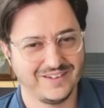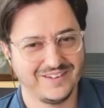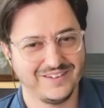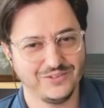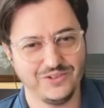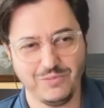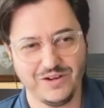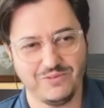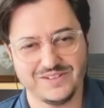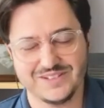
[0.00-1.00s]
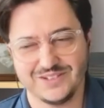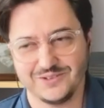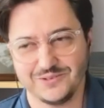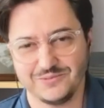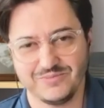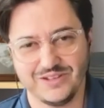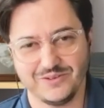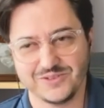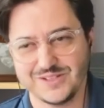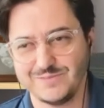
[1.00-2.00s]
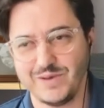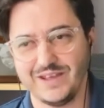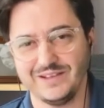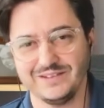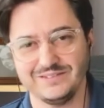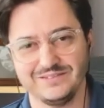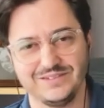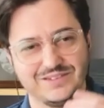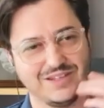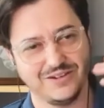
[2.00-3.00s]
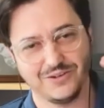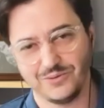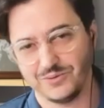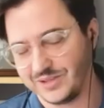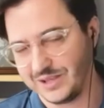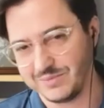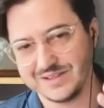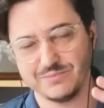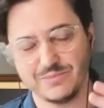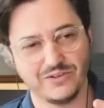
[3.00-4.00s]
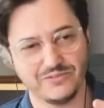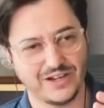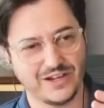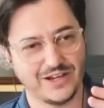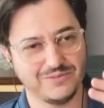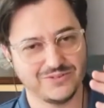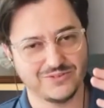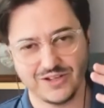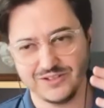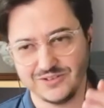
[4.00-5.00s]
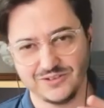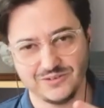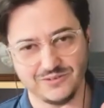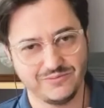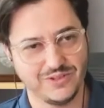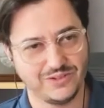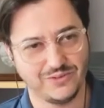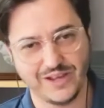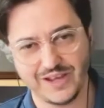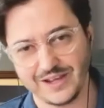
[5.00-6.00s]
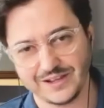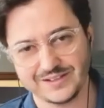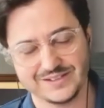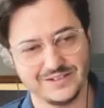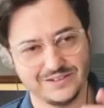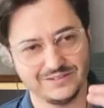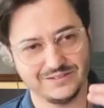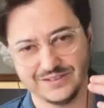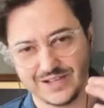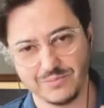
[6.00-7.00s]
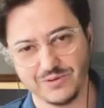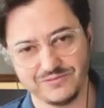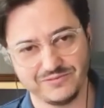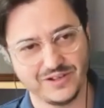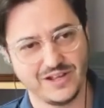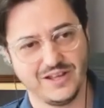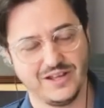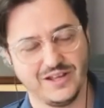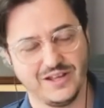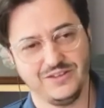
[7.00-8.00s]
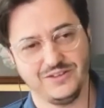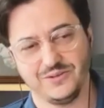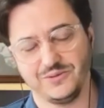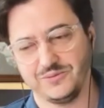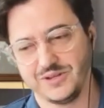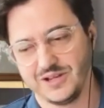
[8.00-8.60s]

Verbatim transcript: so nobody wants to you know spend you know immense amount of time to try to you know hack a certain type of you know